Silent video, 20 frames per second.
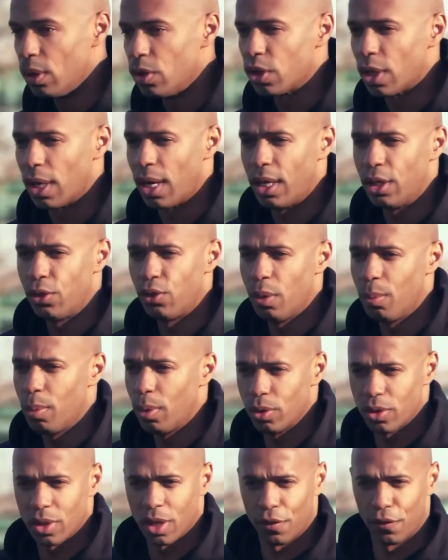Shall I
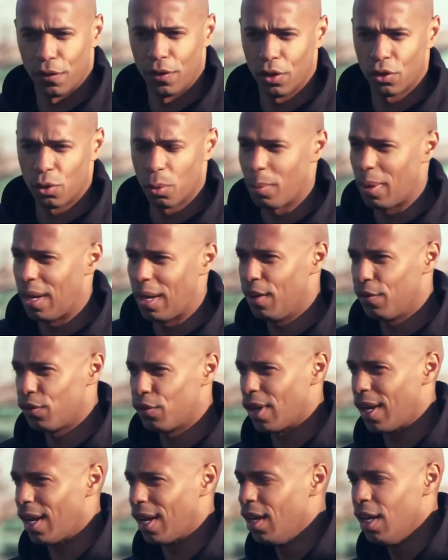dribble? Shall I finish with my left?
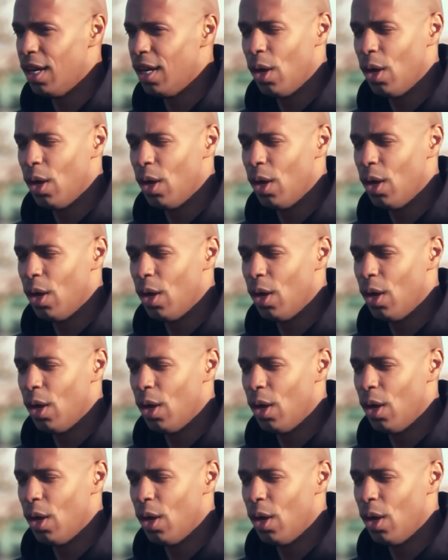Shall I?